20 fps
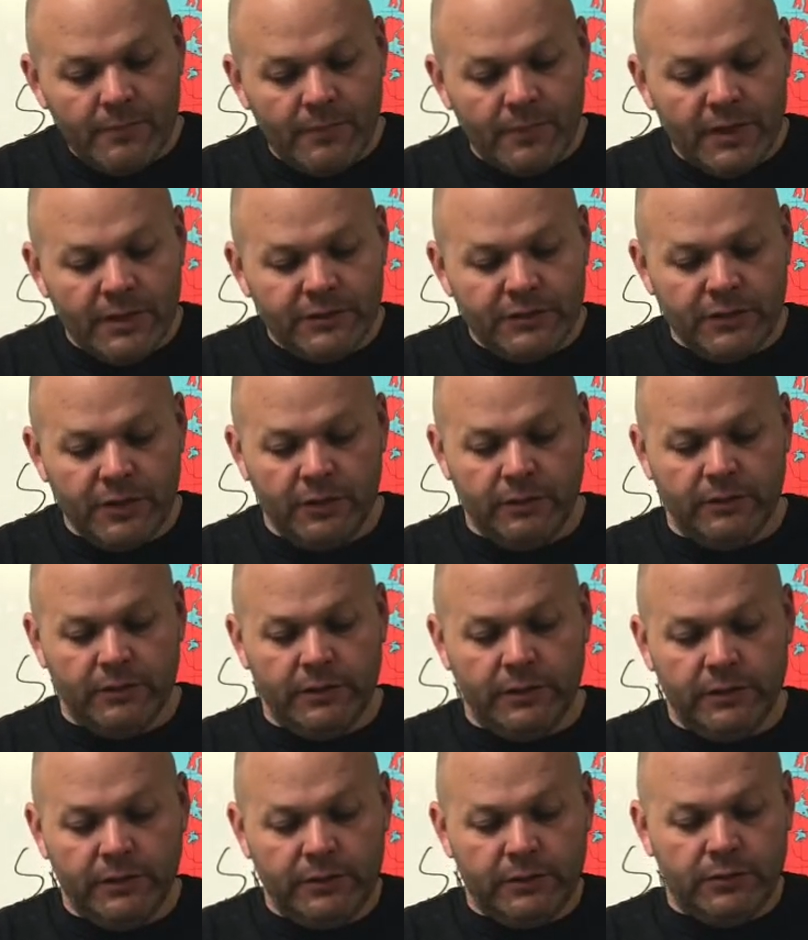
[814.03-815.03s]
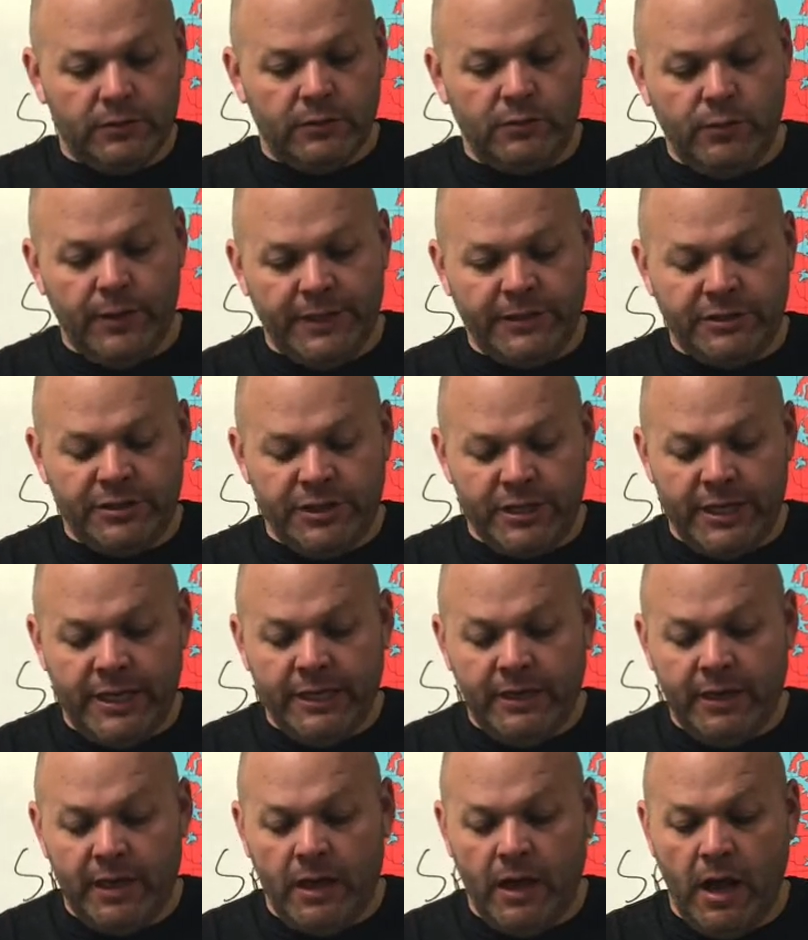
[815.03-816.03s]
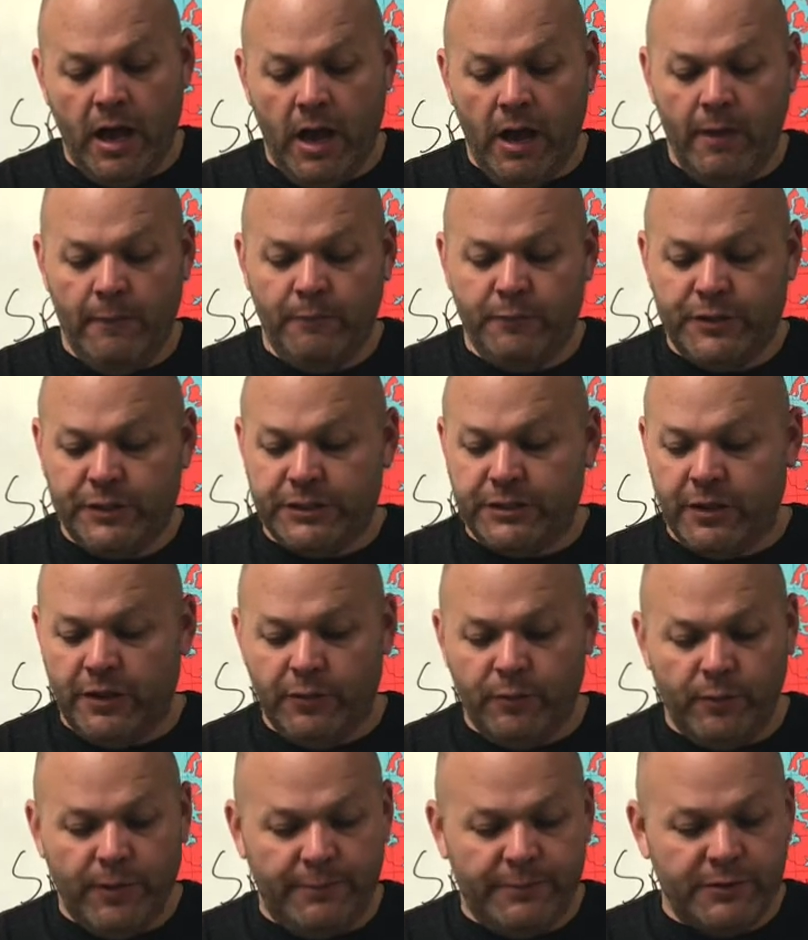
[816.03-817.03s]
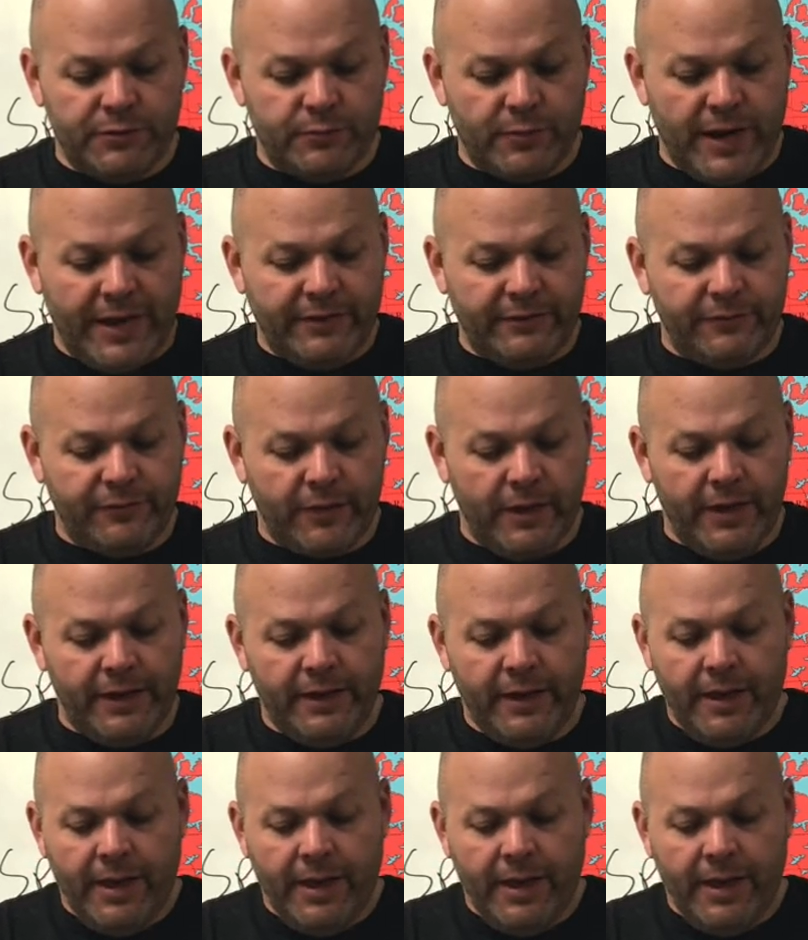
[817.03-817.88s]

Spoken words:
So Qin Jin, just on the women's rights front,